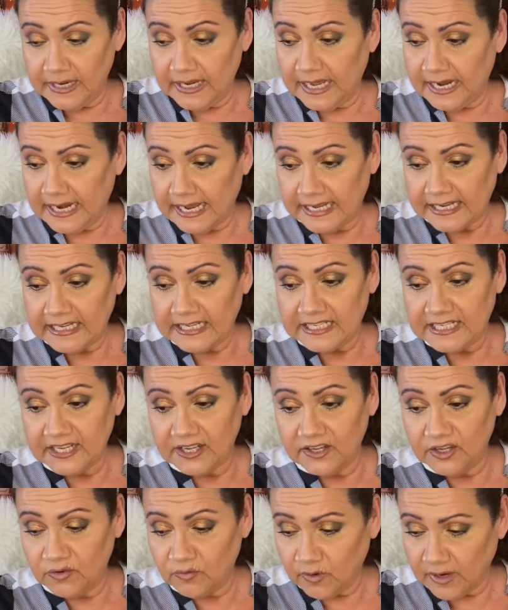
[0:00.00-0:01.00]
And I can tell
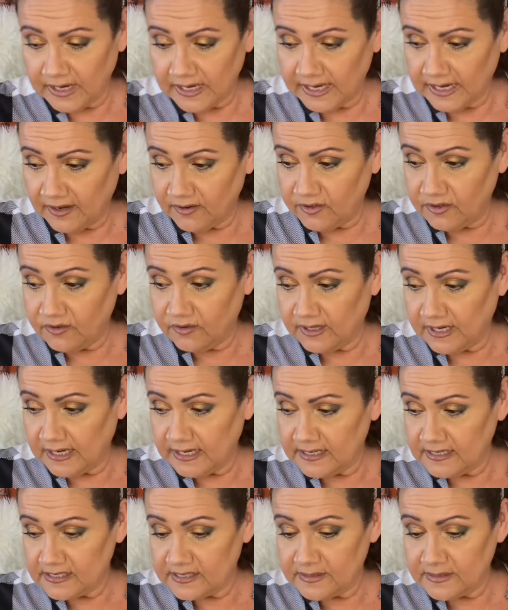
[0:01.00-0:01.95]
you right now, you guys,